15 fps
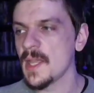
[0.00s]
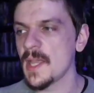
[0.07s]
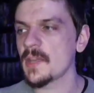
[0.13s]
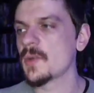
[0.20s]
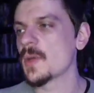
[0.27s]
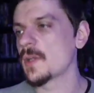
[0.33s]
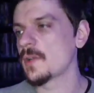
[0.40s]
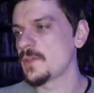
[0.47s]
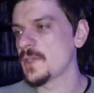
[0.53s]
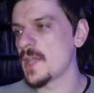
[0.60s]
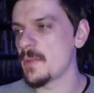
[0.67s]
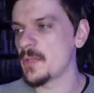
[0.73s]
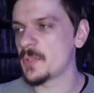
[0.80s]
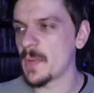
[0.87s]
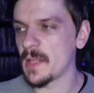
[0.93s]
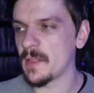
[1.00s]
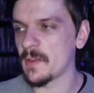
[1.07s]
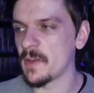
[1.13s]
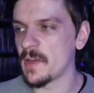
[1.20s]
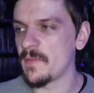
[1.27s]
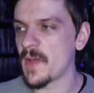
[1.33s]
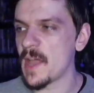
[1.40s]
and critical damage by
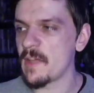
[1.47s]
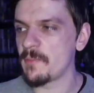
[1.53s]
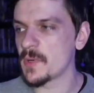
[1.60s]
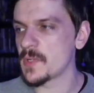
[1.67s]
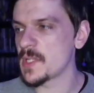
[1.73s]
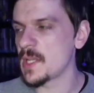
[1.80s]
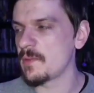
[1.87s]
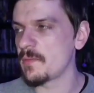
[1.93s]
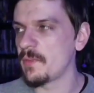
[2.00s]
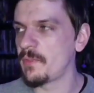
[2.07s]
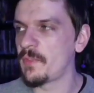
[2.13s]
35% for